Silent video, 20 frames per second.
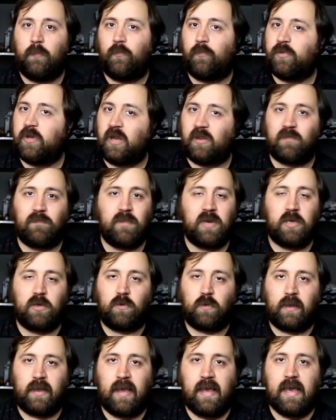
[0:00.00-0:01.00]
Doesn't mean you
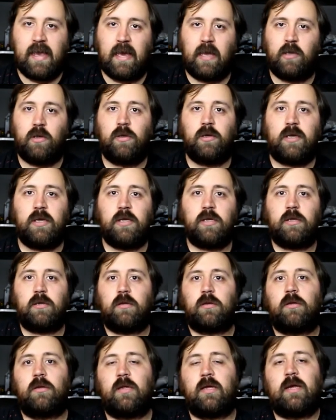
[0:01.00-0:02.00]
can't. Look at
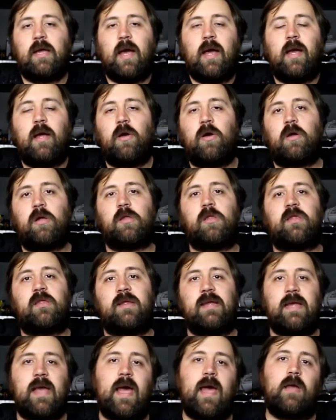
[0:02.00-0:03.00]
the guy on
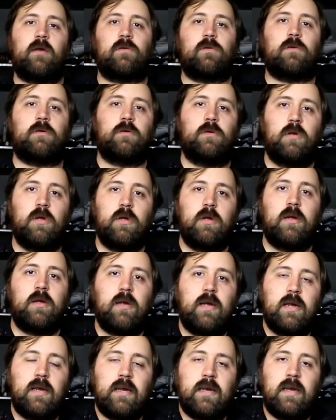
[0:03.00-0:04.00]
Seattle.
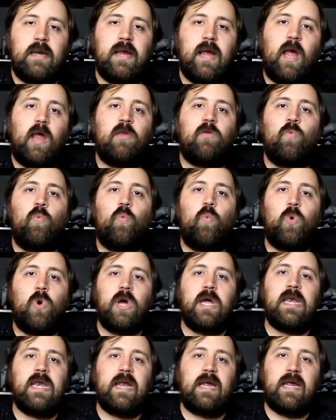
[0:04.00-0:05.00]
He has
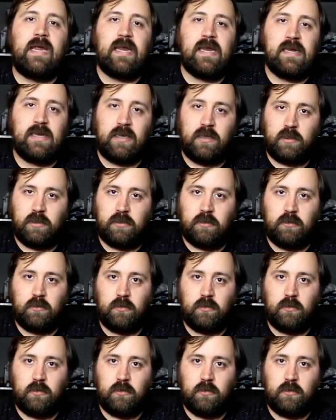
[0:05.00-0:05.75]
one hand.